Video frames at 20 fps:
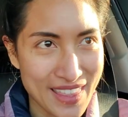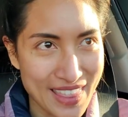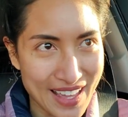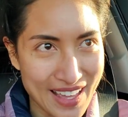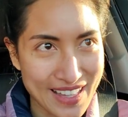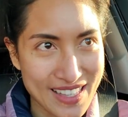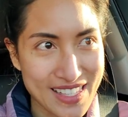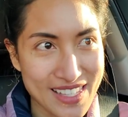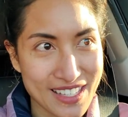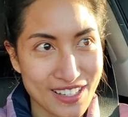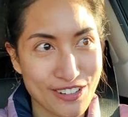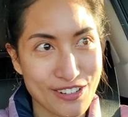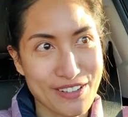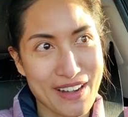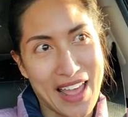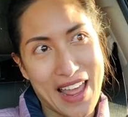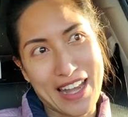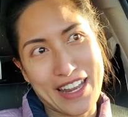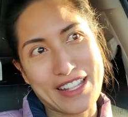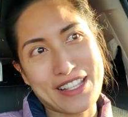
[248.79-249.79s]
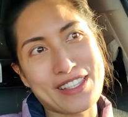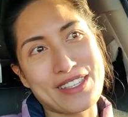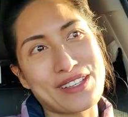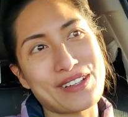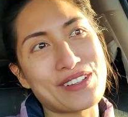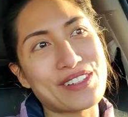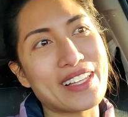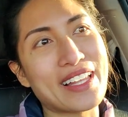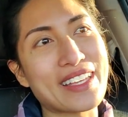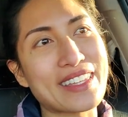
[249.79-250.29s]
that's
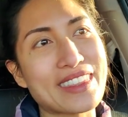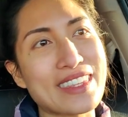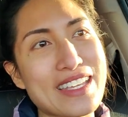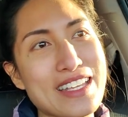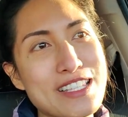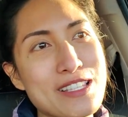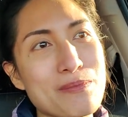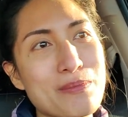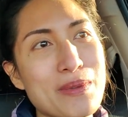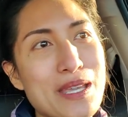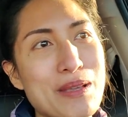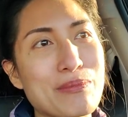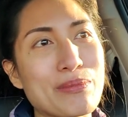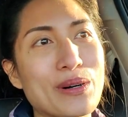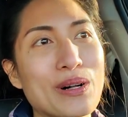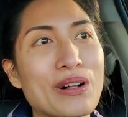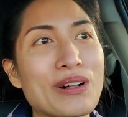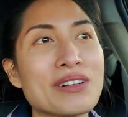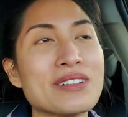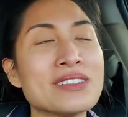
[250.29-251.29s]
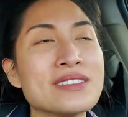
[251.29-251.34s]
gratitude. Like, these people